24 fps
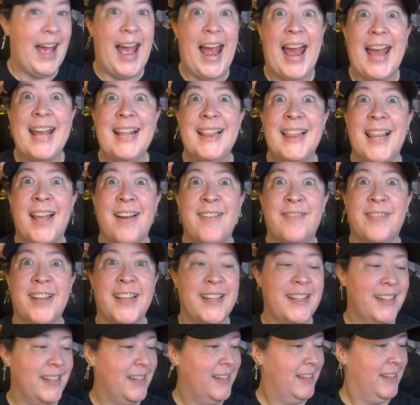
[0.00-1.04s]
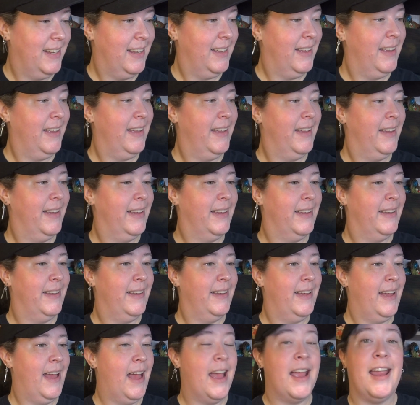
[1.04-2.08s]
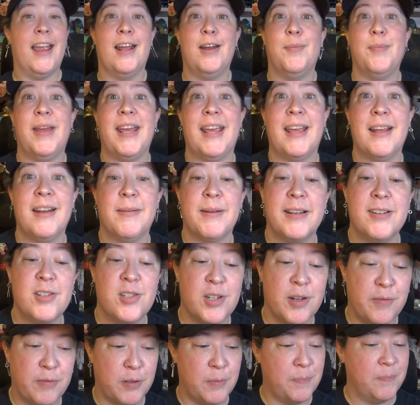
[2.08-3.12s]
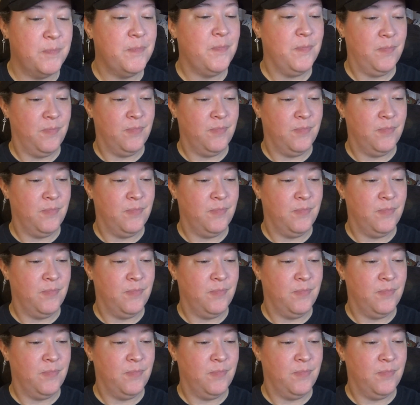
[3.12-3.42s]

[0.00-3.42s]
I love it. I'm gonna make a bunch of them.